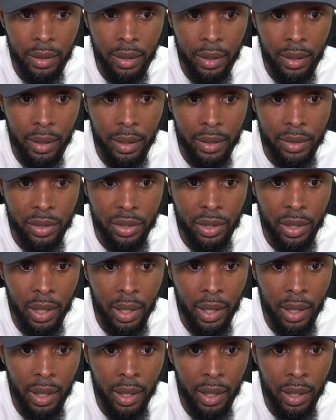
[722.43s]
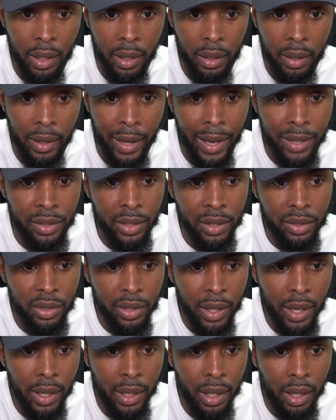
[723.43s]
it's uh as they
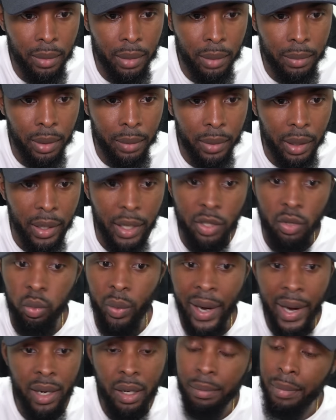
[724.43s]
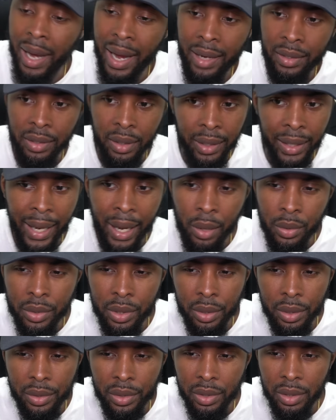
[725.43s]
said uh, blah, blah, blah, it's randomized
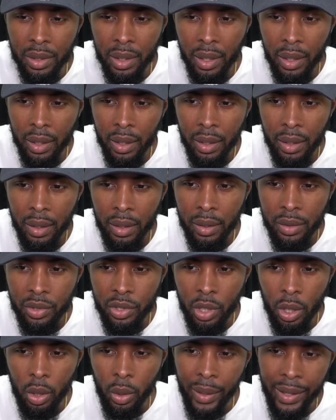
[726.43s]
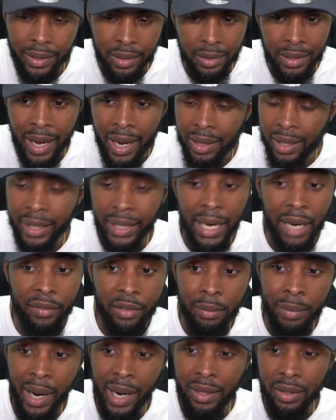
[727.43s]
encounters so it's not like
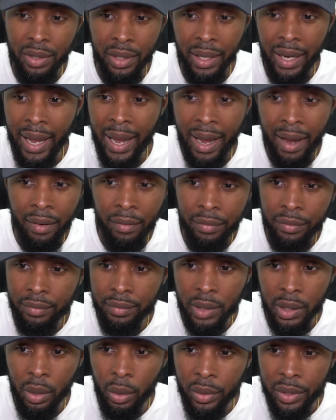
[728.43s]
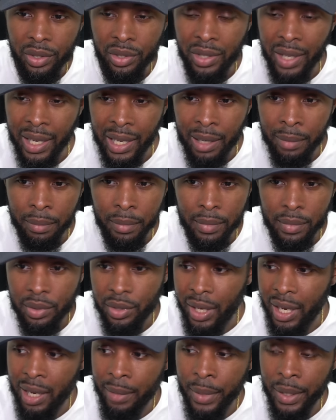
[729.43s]
everybody's gonna have you know the same
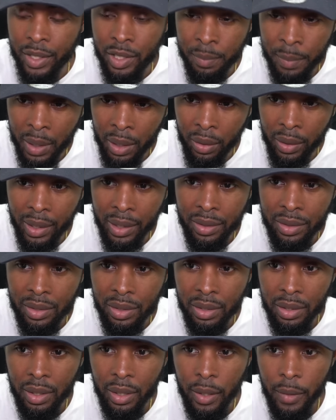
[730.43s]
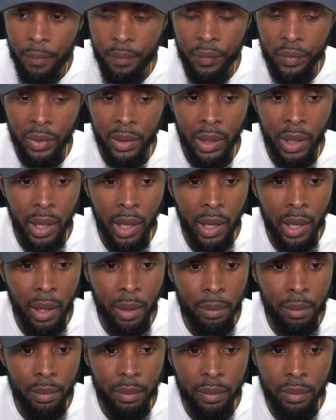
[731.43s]
same experience.
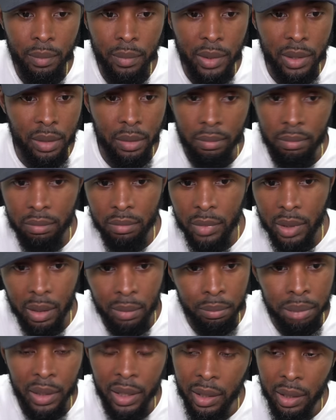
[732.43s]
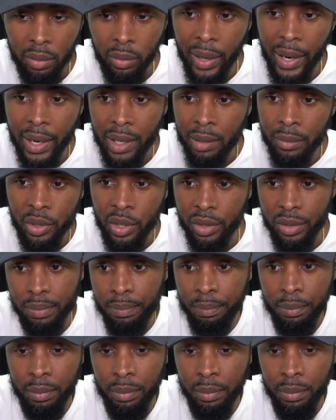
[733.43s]
Um, it's completely random, just